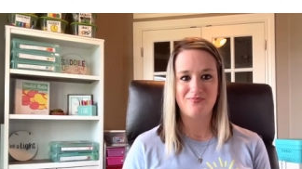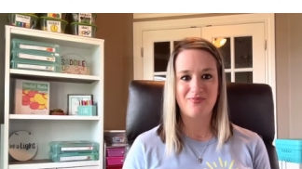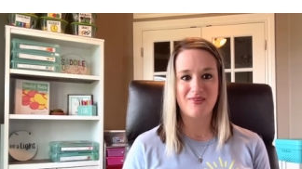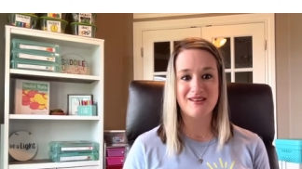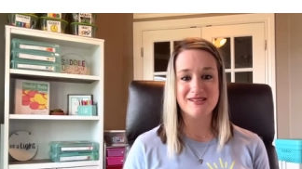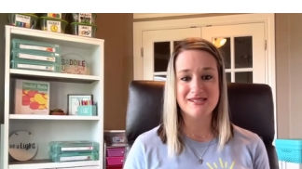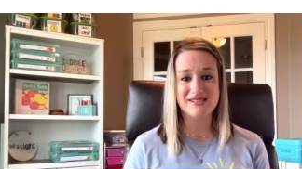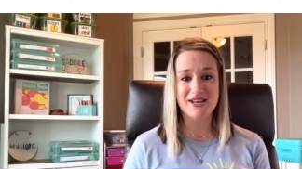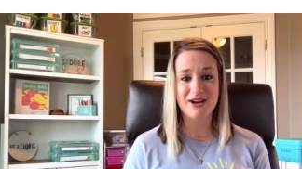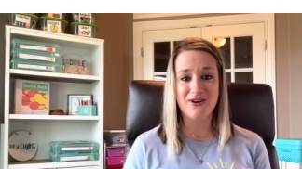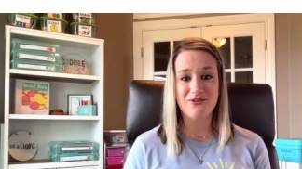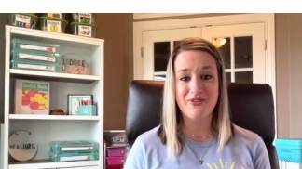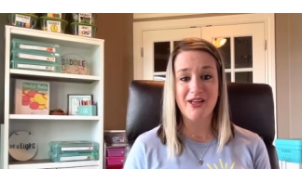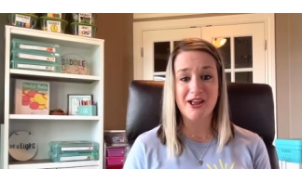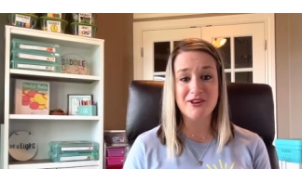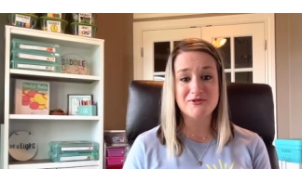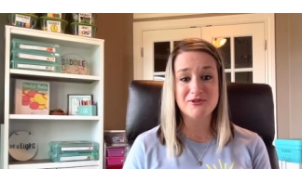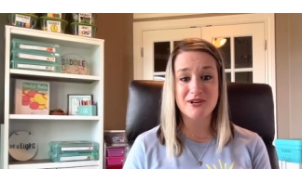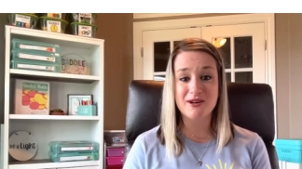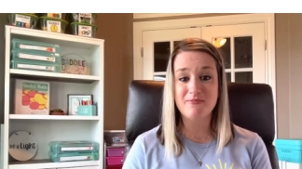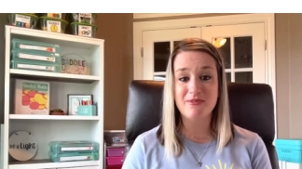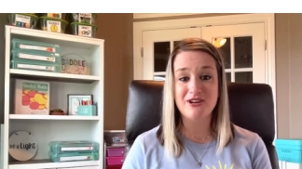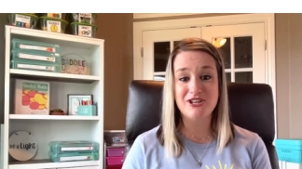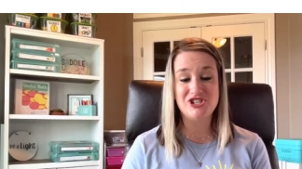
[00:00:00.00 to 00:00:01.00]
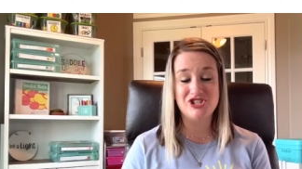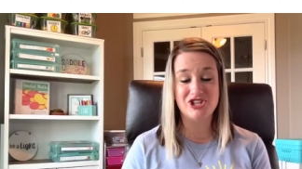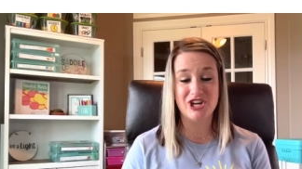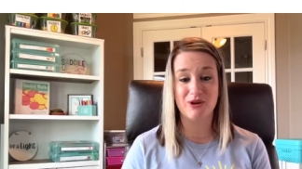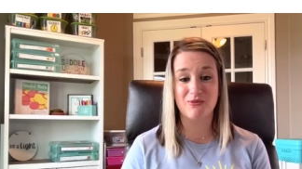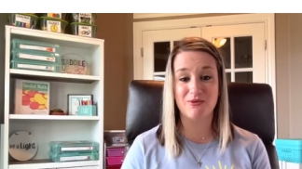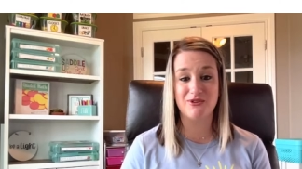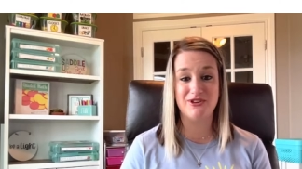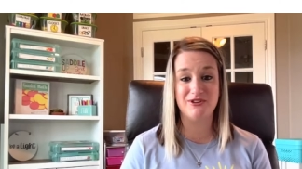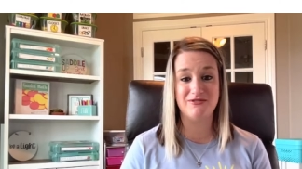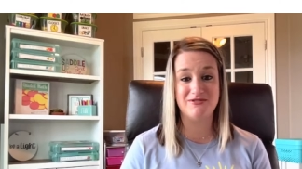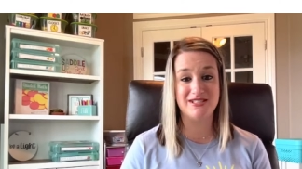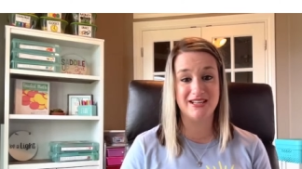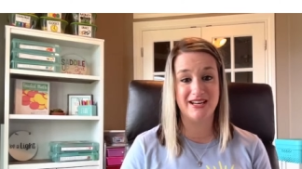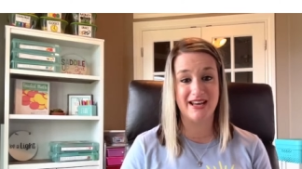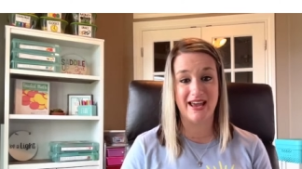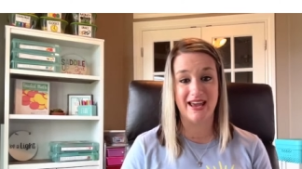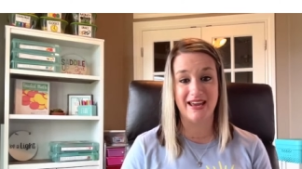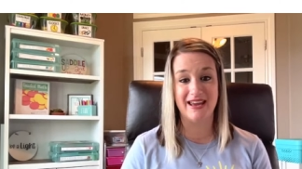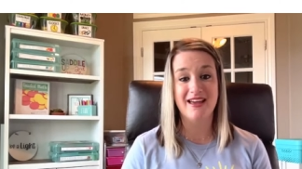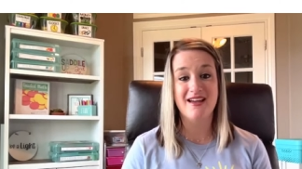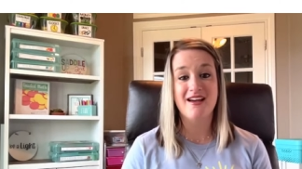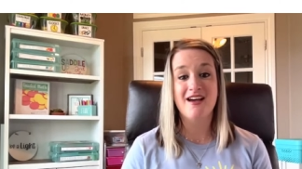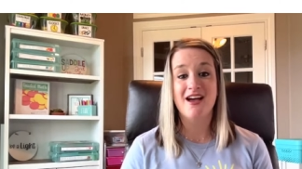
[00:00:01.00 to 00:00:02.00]
So that's what I'm going to share with you
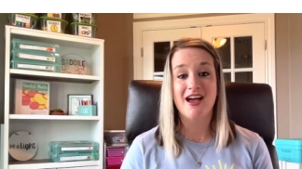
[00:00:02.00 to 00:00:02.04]
today.